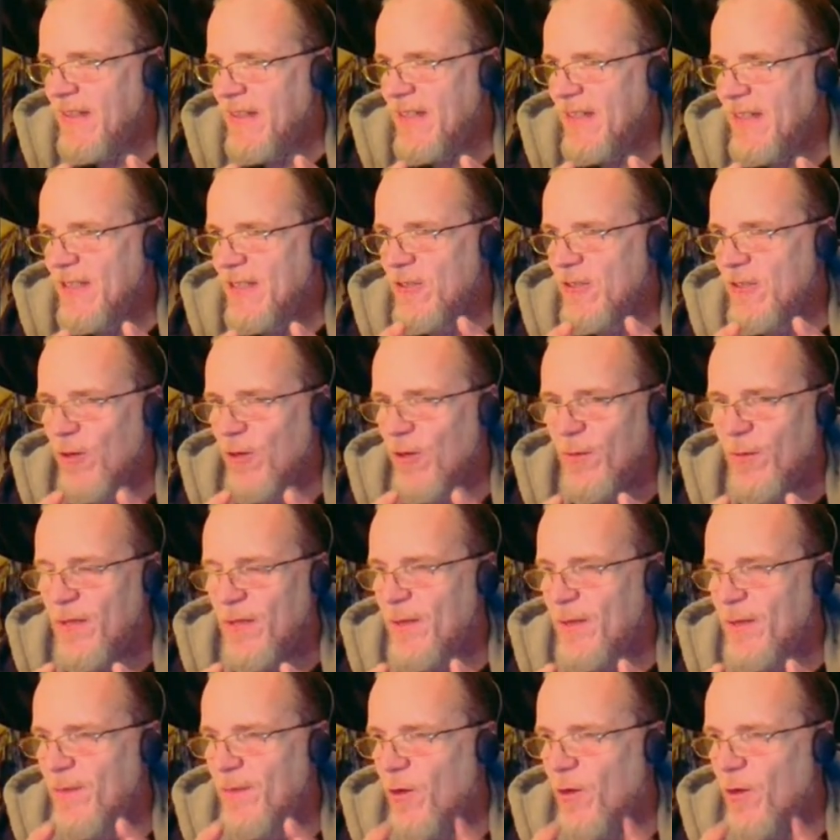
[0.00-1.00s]
Because
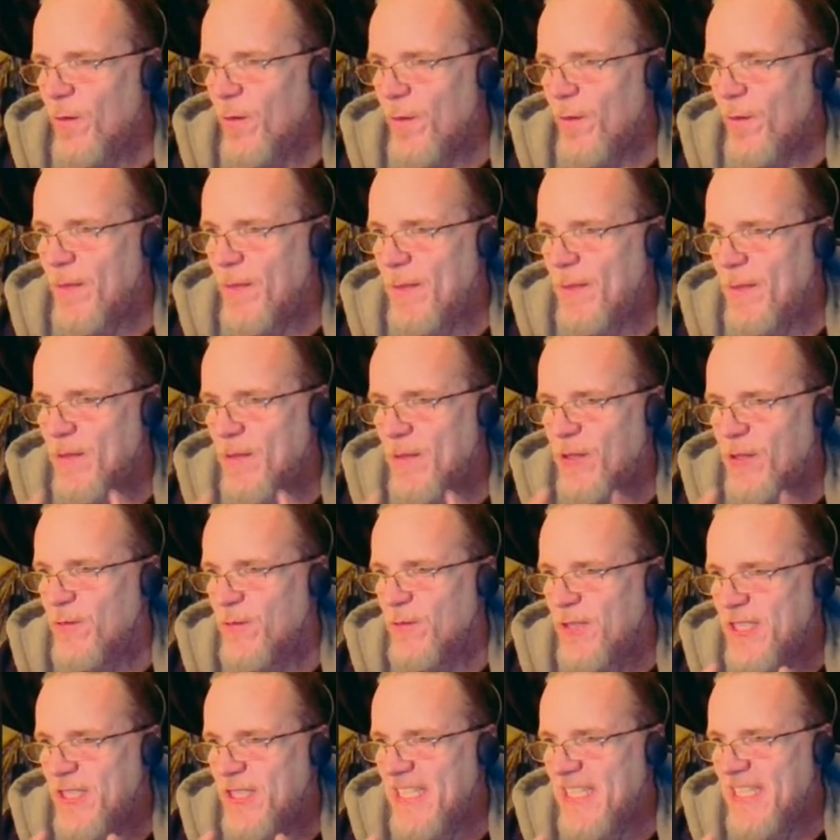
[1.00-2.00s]
normally, normal people don't
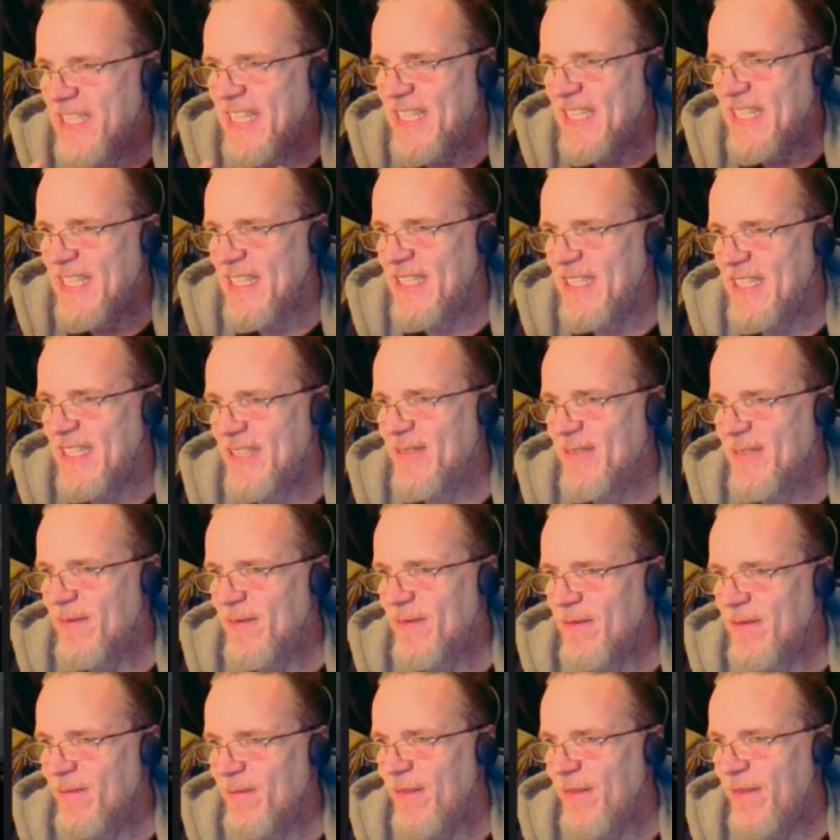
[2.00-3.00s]
see these
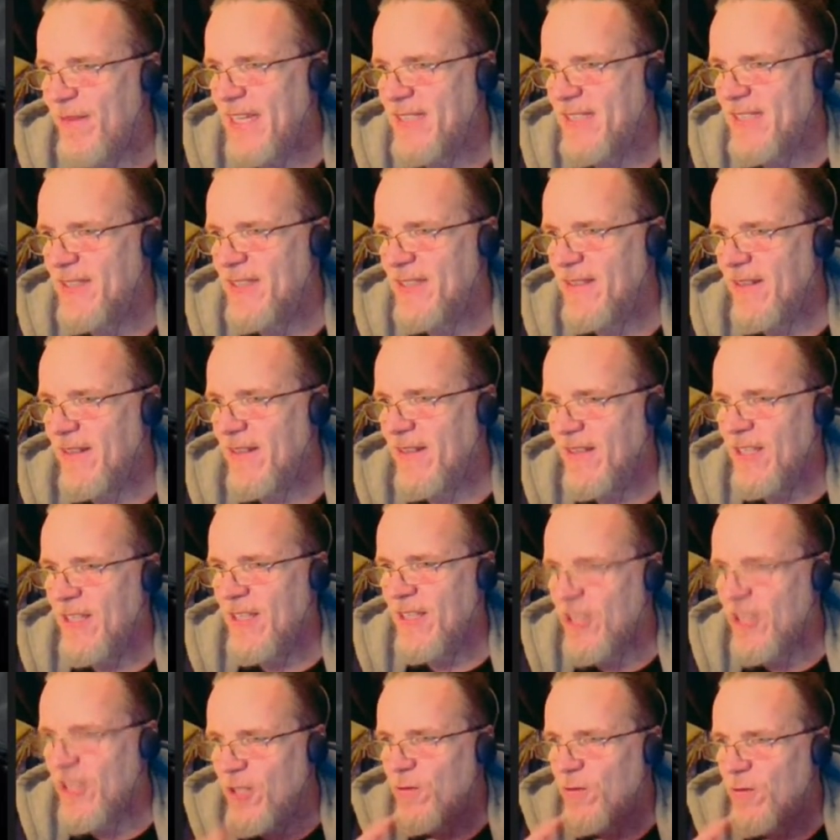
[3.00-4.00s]
Vaesen.
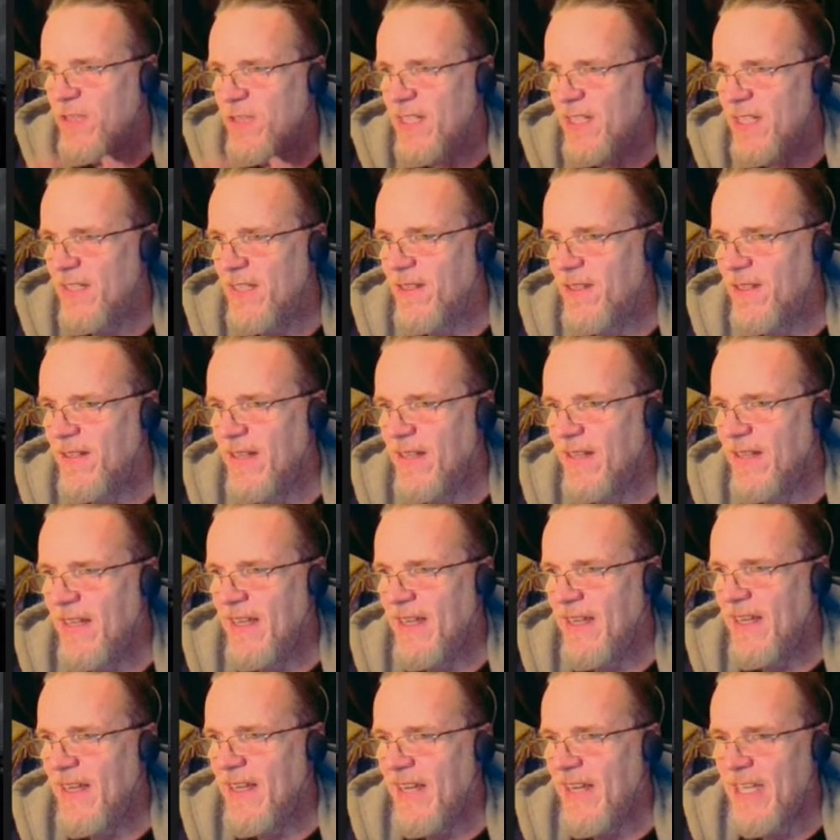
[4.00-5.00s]
You did.
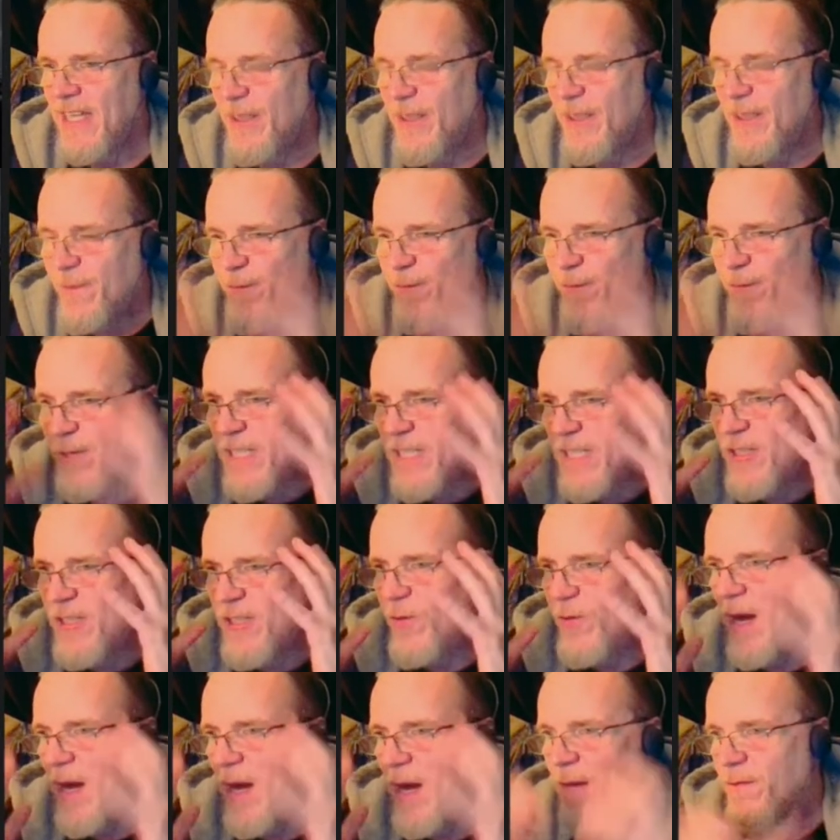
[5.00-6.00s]
And it freaked
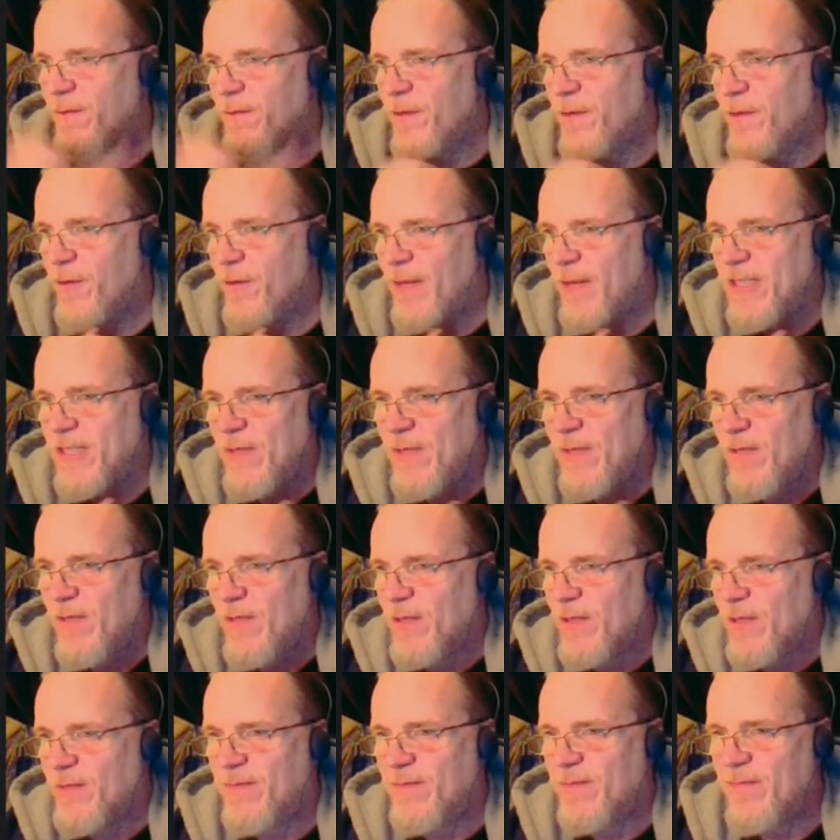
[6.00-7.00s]
you out for the rest of
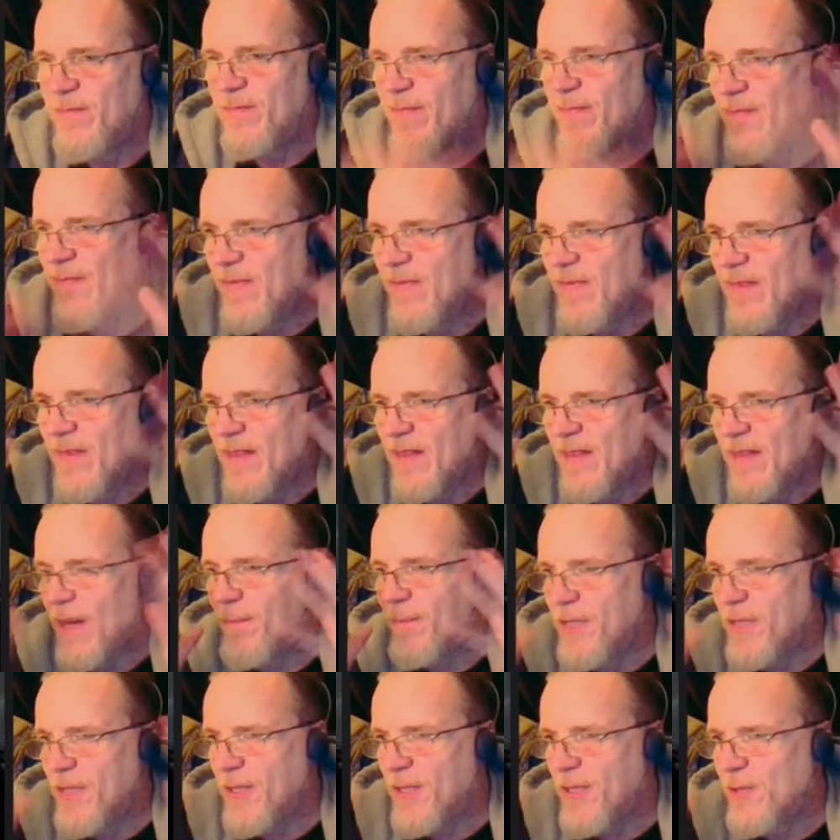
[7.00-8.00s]
your, up
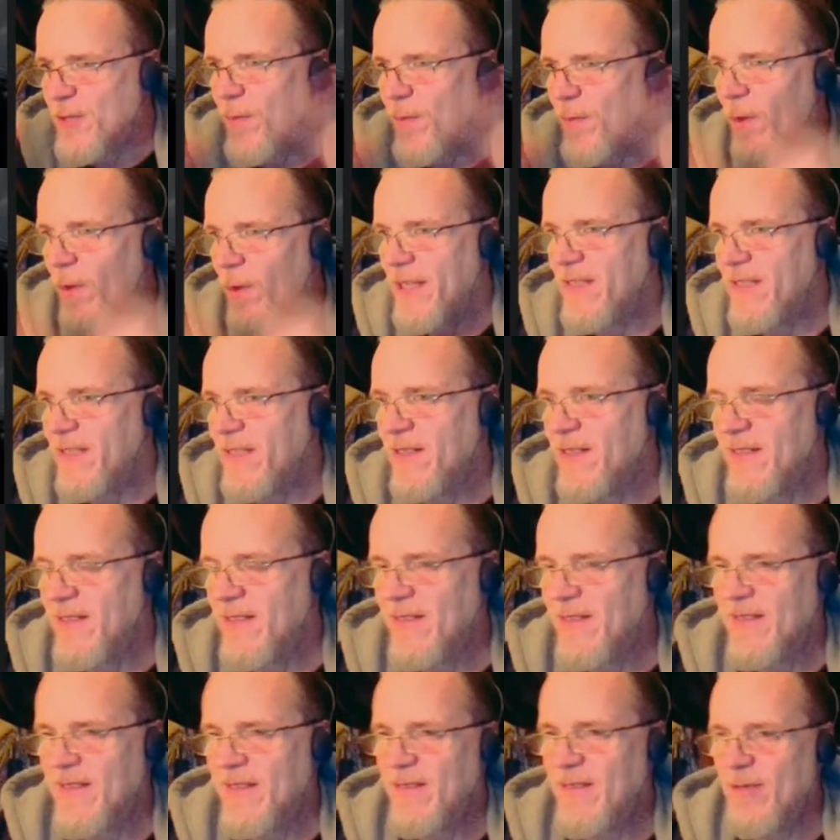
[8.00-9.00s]
to this point.
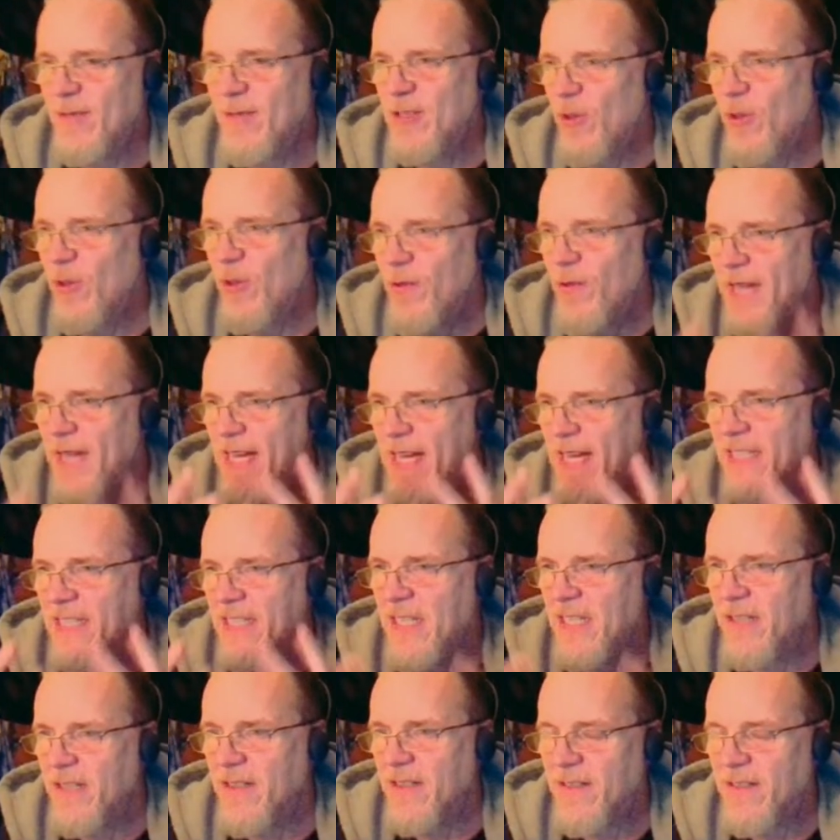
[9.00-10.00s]
What's going on
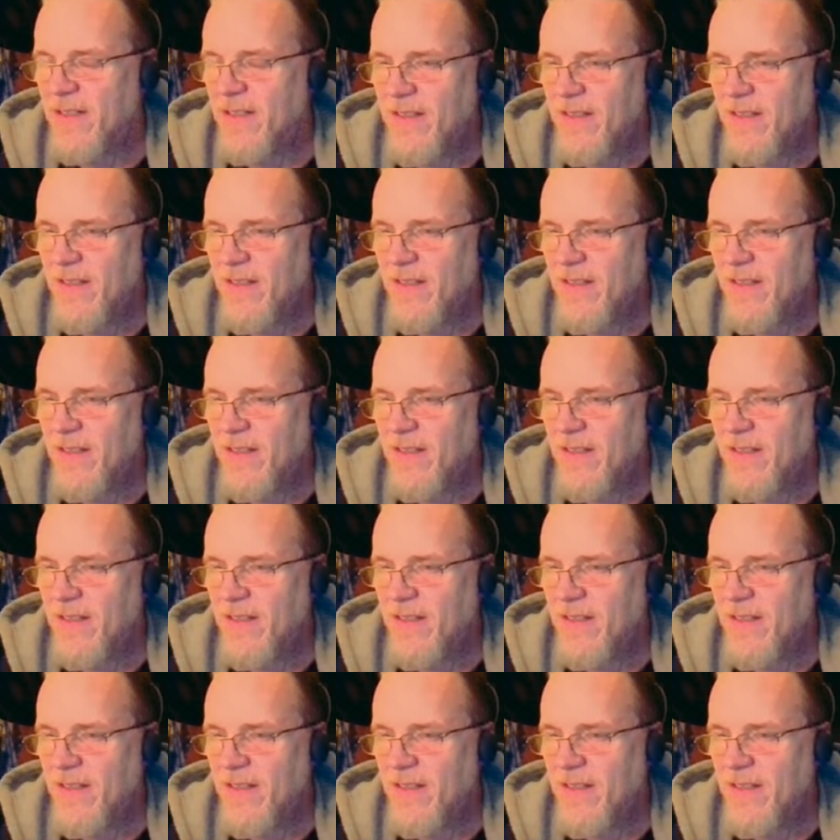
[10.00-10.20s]
here?